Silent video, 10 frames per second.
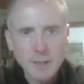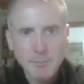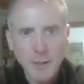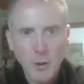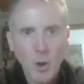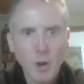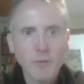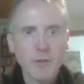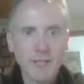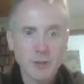spread
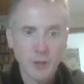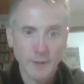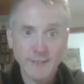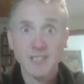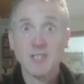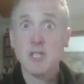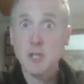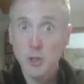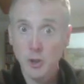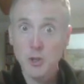over this surface as he
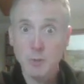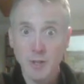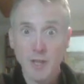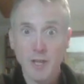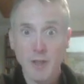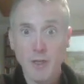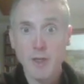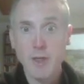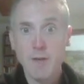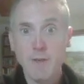shows you in the
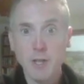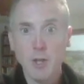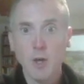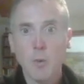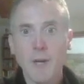video.